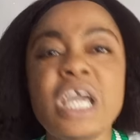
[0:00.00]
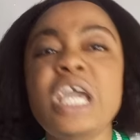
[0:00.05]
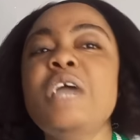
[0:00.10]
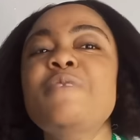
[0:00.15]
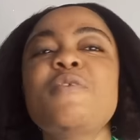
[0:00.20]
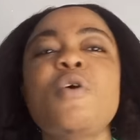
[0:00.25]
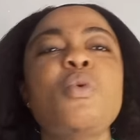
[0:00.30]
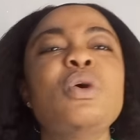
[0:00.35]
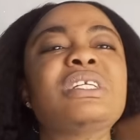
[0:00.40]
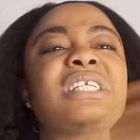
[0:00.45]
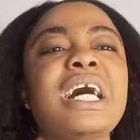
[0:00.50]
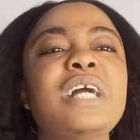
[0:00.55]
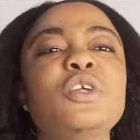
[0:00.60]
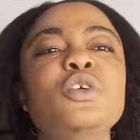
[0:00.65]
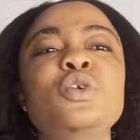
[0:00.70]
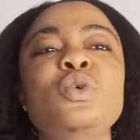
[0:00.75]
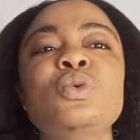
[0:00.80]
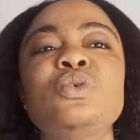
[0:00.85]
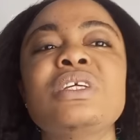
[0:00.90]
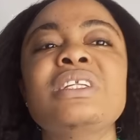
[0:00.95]
even
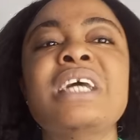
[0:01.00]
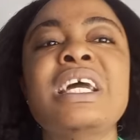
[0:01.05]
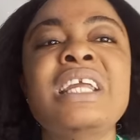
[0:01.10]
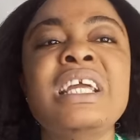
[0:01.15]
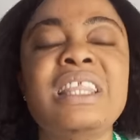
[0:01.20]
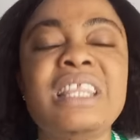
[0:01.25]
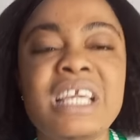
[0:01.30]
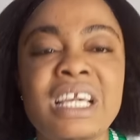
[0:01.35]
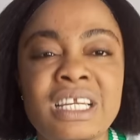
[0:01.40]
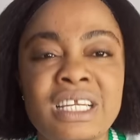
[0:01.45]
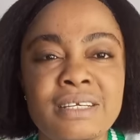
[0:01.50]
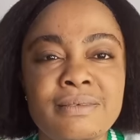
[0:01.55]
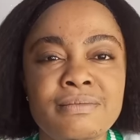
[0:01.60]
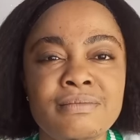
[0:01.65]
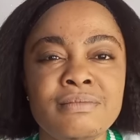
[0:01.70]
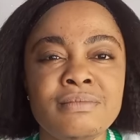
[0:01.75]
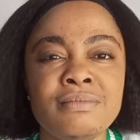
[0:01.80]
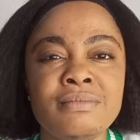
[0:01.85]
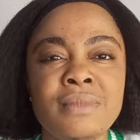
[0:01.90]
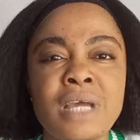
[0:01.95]
without using anything.
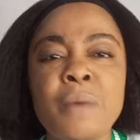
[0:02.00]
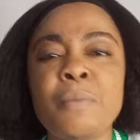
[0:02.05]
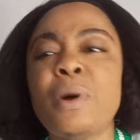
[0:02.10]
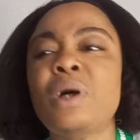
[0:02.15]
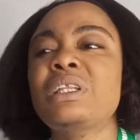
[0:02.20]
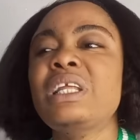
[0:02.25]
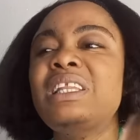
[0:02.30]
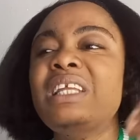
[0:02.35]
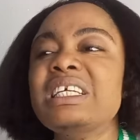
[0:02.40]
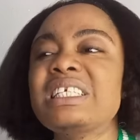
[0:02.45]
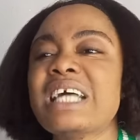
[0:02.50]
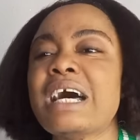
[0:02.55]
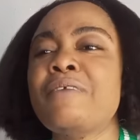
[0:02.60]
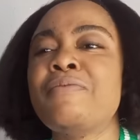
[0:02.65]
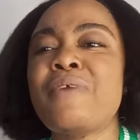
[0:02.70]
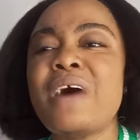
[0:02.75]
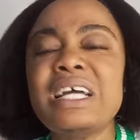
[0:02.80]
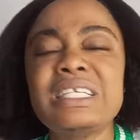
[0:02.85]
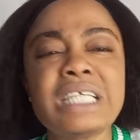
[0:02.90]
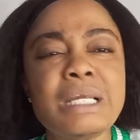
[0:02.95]
But it is
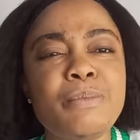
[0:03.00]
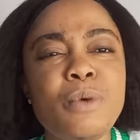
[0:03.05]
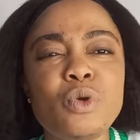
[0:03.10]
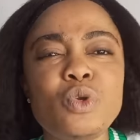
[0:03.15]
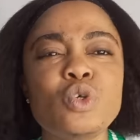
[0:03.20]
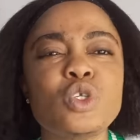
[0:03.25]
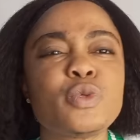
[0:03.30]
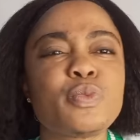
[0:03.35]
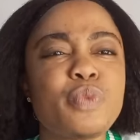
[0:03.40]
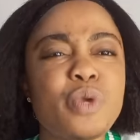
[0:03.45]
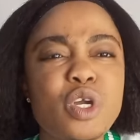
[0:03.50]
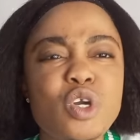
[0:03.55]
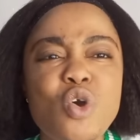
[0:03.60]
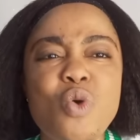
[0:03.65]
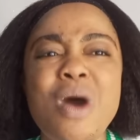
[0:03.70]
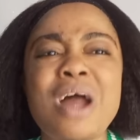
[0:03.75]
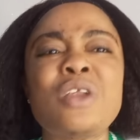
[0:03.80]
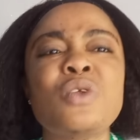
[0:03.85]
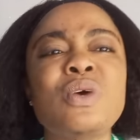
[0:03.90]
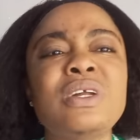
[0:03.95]
advisable you
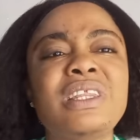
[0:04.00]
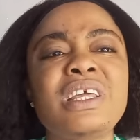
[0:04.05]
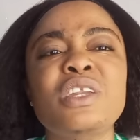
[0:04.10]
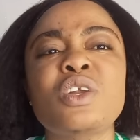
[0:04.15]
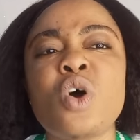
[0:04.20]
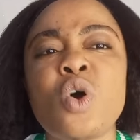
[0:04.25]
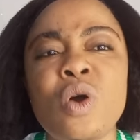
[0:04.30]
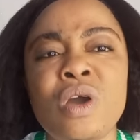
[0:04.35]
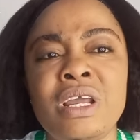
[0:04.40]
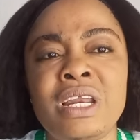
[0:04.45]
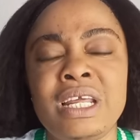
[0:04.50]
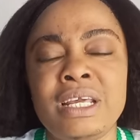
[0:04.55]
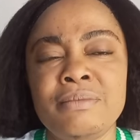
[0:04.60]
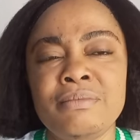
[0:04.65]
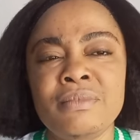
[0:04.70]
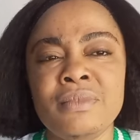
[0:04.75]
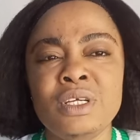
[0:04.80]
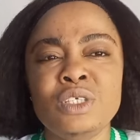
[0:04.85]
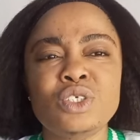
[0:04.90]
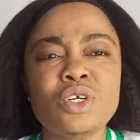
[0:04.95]
sprinkle anointing oil.
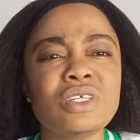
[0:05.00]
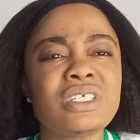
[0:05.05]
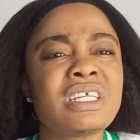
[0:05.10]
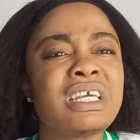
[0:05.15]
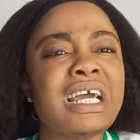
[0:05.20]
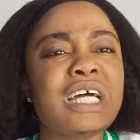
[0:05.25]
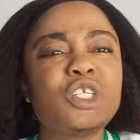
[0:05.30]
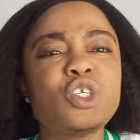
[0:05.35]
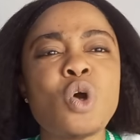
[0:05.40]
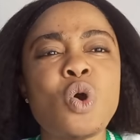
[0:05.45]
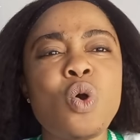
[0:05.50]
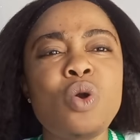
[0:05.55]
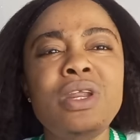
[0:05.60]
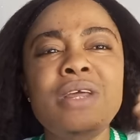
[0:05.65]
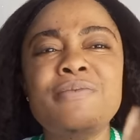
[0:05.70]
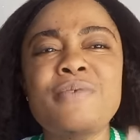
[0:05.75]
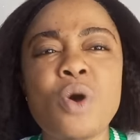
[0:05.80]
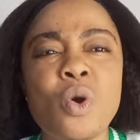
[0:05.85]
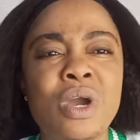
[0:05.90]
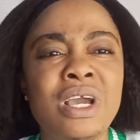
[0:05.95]
Just get your
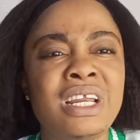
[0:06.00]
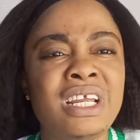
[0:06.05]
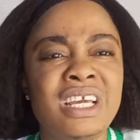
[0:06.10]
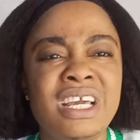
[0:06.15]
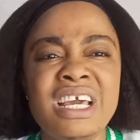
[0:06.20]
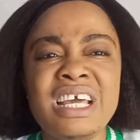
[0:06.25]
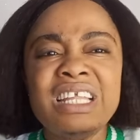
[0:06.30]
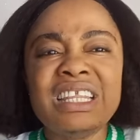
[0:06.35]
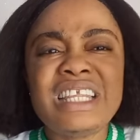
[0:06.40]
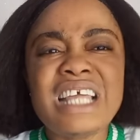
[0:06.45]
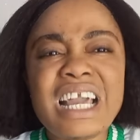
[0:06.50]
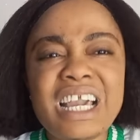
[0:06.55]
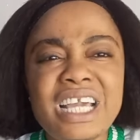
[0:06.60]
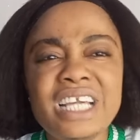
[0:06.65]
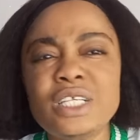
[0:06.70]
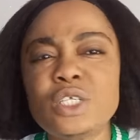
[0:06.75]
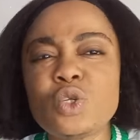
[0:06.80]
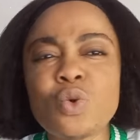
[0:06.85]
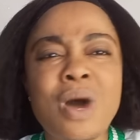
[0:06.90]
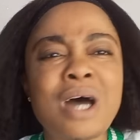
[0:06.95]
olive oil. Take
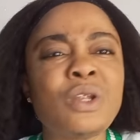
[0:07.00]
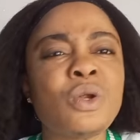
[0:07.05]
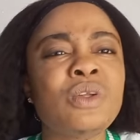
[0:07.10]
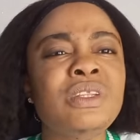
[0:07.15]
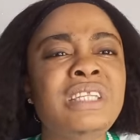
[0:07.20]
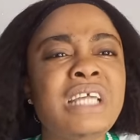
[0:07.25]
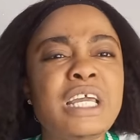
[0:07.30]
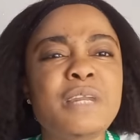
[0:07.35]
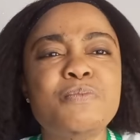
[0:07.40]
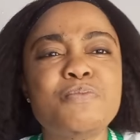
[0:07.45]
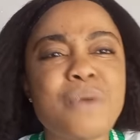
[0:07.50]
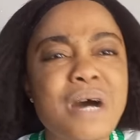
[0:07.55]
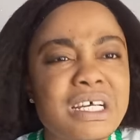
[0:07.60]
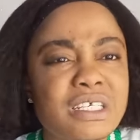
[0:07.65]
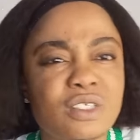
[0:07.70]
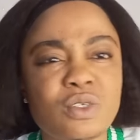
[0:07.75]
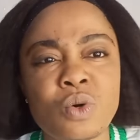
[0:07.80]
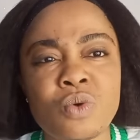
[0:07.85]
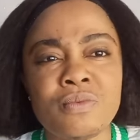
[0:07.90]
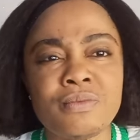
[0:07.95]
it to an ordained
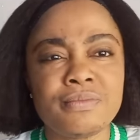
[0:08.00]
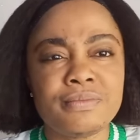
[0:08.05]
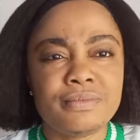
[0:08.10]
pastor,